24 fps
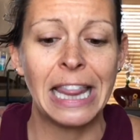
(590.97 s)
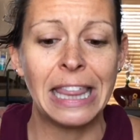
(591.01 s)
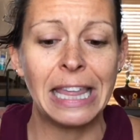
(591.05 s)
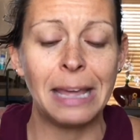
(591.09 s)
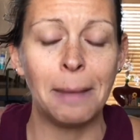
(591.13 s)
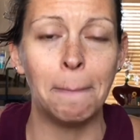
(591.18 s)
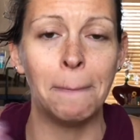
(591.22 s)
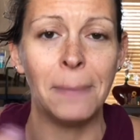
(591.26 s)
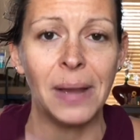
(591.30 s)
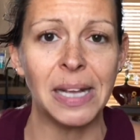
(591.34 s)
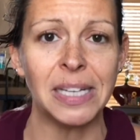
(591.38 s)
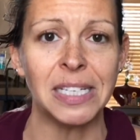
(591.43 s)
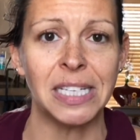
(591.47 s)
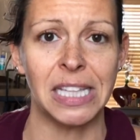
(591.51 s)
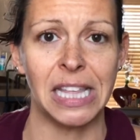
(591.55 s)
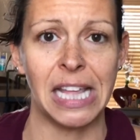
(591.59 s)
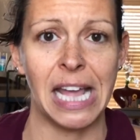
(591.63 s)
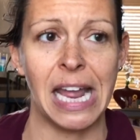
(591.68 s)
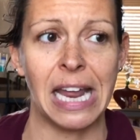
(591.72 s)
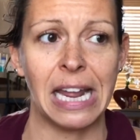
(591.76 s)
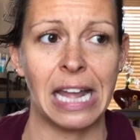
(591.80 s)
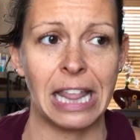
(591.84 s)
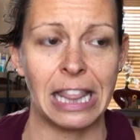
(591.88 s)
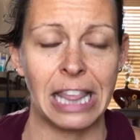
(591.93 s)
the best
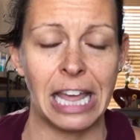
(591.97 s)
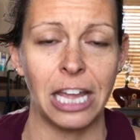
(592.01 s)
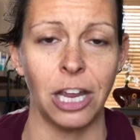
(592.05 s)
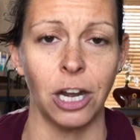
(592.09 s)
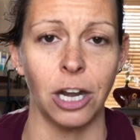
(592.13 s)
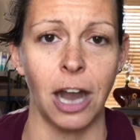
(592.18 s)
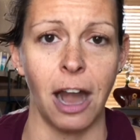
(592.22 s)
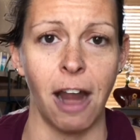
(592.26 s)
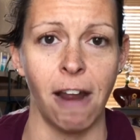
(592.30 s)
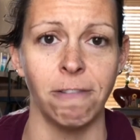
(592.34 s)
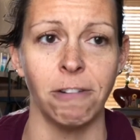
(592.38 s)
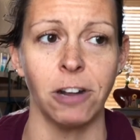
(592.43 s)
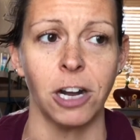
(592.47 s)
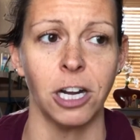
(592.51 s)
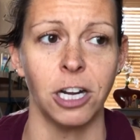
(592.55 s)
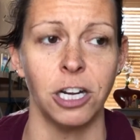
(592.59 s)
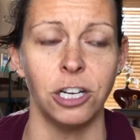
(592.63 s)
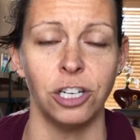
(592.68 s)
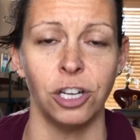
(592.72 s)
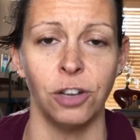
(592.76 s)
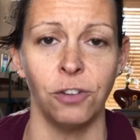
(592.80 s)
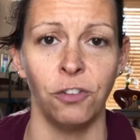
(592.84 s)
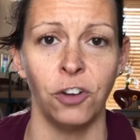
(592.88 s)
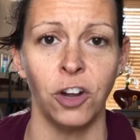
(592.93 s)
thing that you're ever
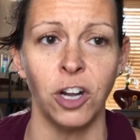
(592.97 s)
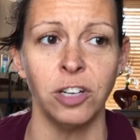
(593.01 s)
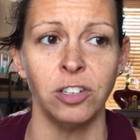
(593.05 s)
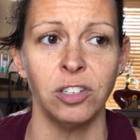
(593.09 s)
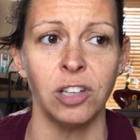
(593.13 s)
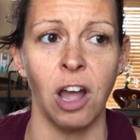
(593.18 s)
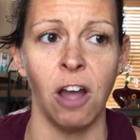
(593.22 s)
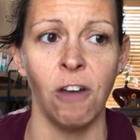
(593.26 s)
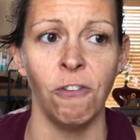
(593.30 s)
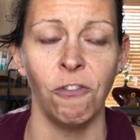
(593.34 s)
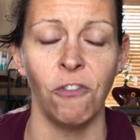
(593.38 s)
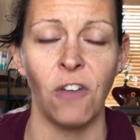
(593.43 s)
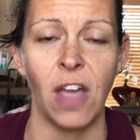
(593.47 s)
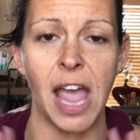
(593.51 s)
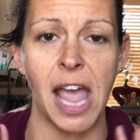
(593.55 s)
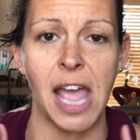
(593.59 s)
gonna do for yourself.